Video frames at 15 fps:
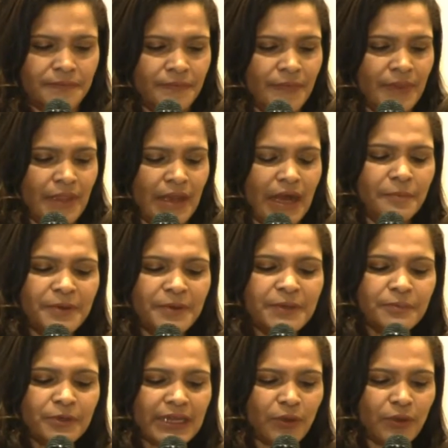Our people
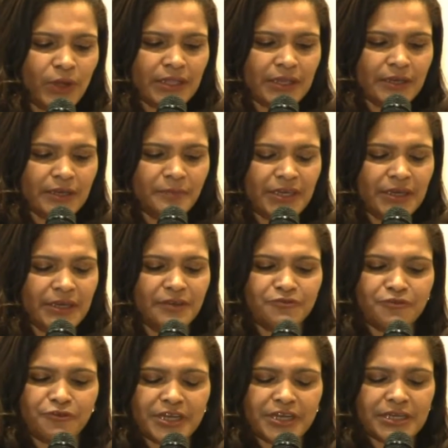are welcoming and
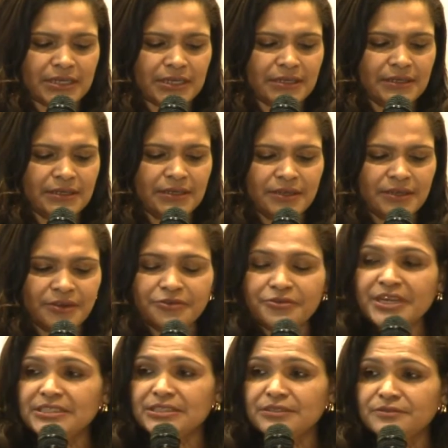friendly,
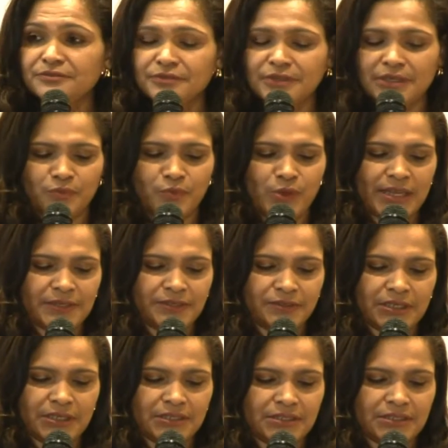creative and
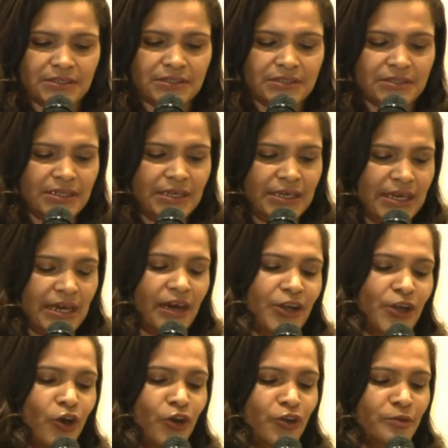well-educated. Our
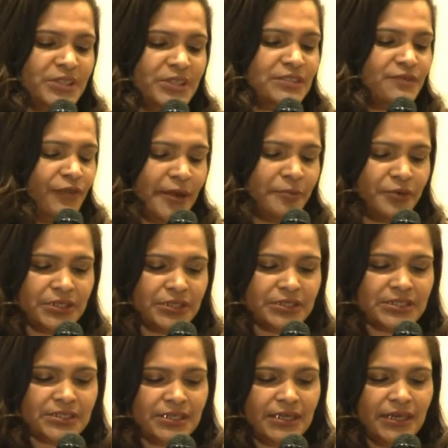economy is vibrant,
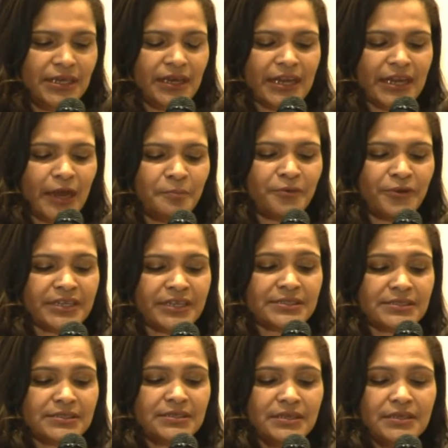and our press
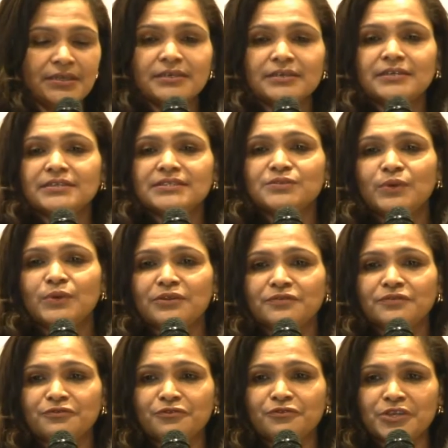is one of the
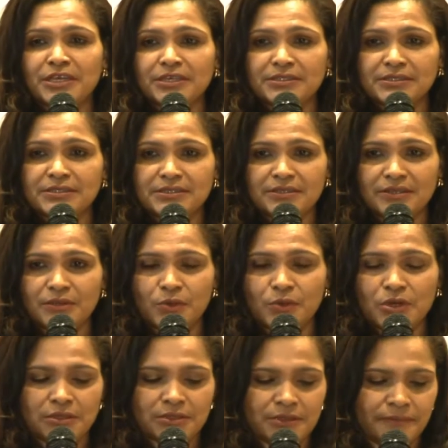freest in the
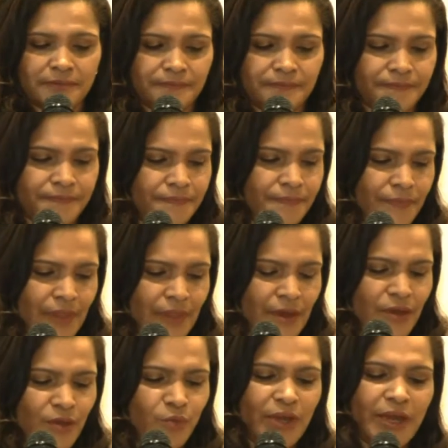world.
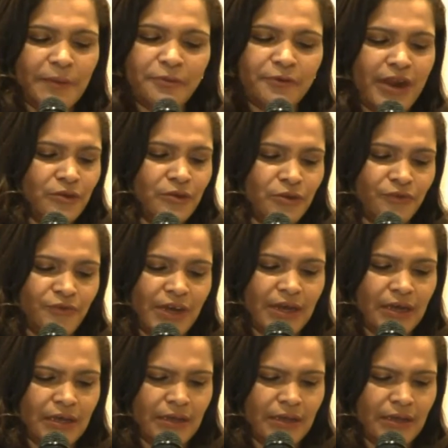We are proud of our